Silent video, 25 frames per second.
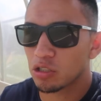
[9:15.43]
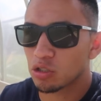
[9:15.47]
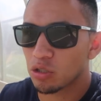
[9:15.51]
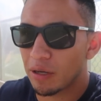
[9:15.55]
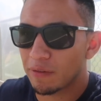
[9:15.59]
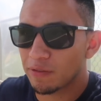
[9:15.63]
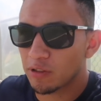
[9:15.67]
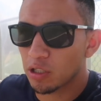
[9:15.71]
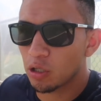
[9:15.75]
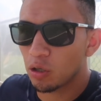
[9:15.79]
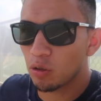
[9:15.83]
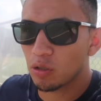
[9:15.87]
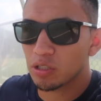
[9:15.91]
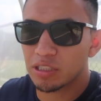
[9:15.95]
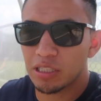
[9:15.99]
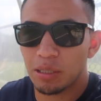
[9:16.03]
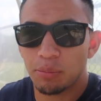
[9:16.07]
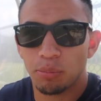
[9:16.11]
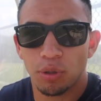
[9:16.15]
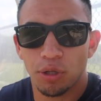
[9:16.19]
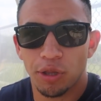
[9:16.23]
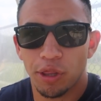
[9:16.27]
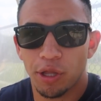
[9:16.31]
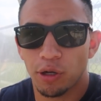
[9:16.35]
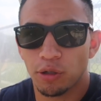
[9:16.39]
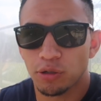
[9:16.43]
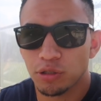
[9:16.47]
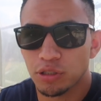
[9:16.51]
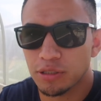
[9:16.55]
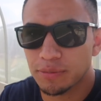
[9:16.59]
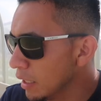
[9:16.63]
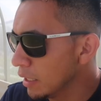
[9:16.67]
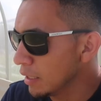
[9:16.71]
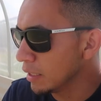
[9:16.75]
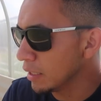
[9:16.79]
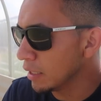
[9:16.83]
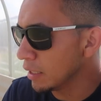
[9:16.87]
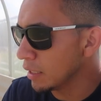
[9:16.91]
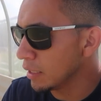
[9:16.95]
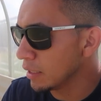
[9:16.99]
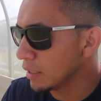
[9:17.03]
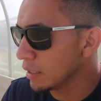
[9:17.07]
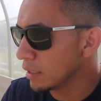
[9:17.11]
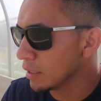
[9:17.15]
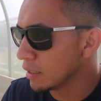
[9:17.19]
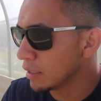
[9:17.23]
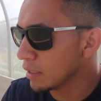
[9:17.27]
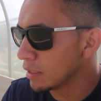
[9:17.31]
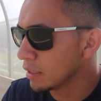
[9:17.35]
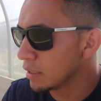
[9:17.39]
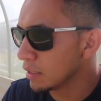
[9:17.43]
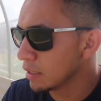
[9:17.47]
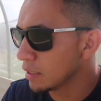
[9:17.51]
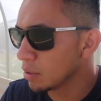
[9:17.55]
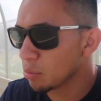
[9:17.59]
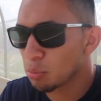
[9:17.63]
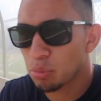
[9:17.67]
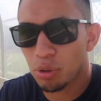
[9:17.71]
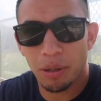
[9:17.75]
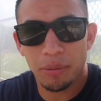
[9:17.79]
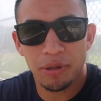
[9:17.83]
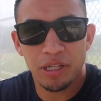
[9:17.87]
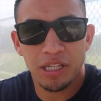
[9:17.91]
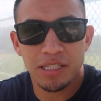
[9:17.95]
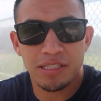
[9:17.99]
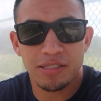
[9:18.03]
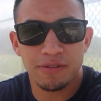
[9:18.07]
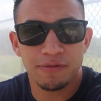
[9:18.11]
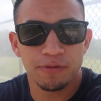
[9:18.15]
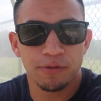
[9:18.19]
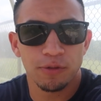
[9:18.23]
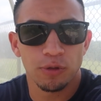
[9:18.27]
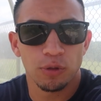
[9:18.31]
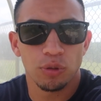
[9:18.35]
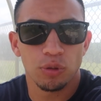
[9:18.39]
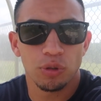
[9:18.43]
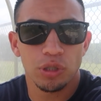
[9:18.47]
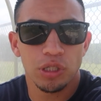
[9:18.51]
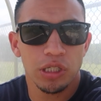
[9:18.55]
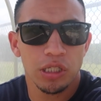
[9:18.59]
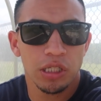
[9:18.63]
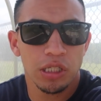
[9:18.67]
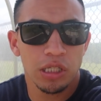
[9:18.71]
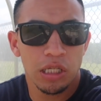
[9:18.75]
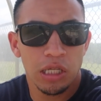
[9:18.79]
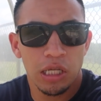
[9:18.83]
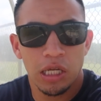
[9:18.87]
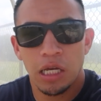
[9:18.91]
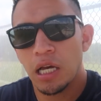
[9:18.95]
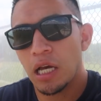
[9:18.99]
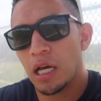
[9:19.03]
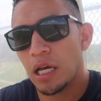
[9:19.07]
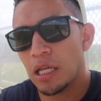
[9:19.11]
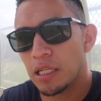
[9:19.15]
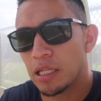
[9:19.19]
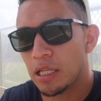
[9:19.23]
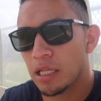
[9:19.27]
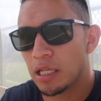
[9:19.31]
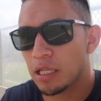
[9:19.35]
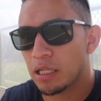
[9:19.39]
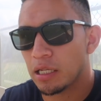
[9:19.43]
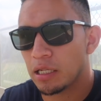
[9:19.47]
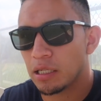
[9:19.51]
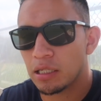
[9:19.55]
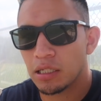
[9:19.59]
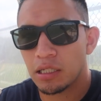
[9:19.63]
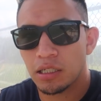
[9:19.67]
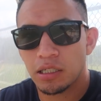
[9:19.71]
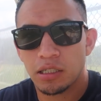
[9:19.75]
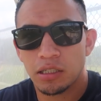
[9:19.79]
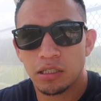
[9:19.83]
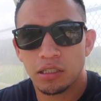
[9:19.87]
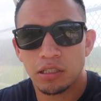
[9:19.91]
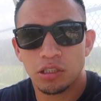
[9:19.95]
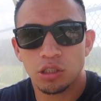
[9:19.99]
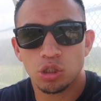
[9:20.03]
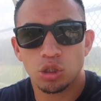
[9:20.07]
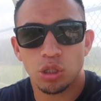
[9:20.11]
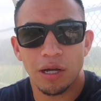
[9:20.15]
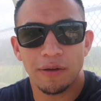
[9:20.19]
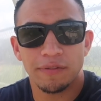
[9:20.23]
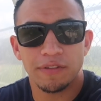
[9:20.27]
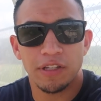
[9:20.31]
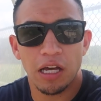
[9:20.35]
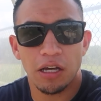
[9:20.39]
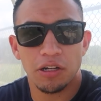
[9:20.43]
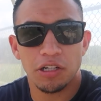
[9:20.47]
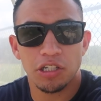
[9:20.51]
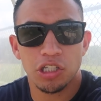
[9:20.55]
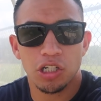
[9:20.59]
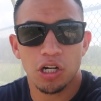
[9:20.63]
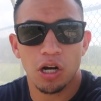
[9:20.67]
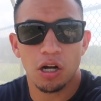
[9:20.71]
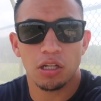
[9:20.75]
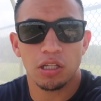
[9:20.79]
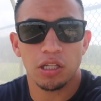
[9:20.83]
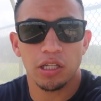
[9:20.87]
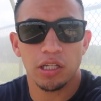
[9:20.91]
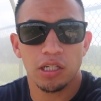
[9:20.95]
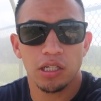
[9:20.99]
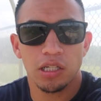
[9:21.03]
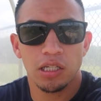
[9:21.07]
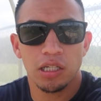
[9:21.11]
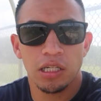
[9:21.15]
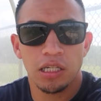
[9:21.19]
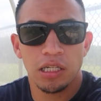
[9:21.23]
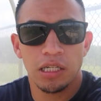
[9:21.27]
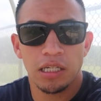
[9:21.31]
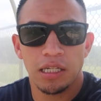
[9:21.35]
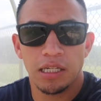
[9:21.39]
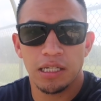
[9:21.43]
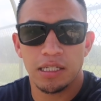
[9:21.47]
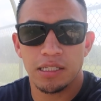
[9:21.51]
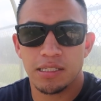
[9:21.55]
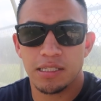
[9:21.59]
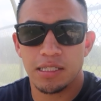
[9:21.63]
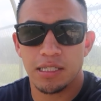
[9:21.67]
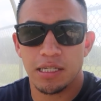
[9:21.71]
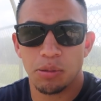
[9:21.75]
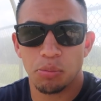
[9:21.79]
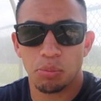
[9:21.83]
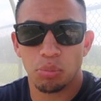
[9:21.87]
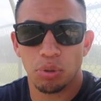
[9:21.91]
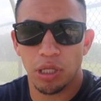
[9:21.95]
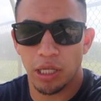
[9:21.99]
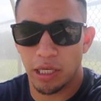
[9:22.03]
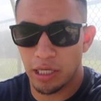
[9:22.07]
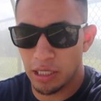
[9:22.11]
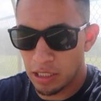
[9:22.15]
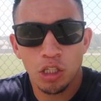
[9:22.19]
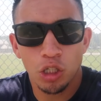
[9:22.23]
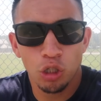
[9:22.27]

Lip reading: So I have to go assemble those and then probably get some food and then drive down to Charlotte and see him play.